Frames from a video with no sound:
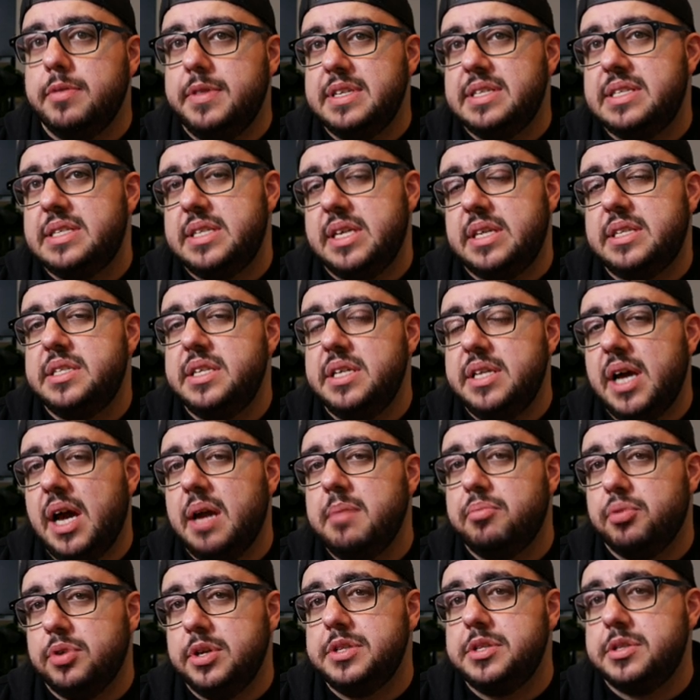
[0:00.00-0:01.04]
this
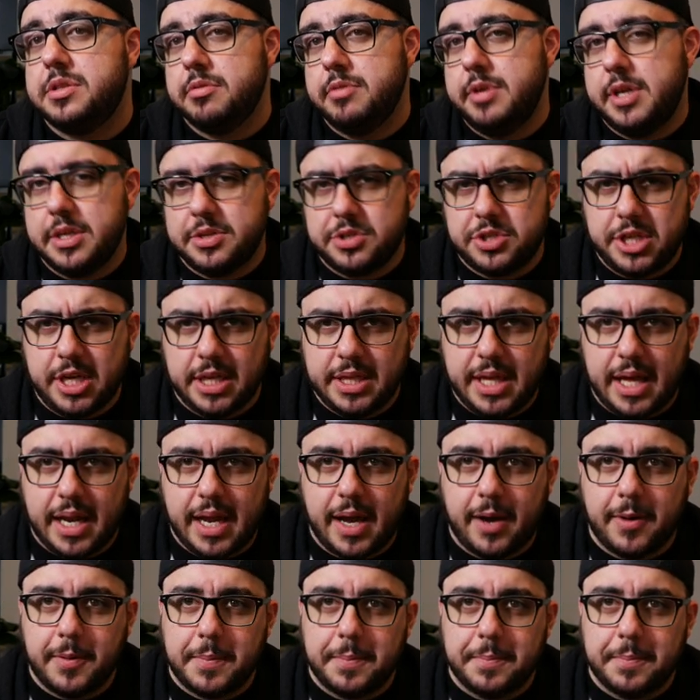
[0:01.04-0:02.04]
69 Princeton is. Check that out.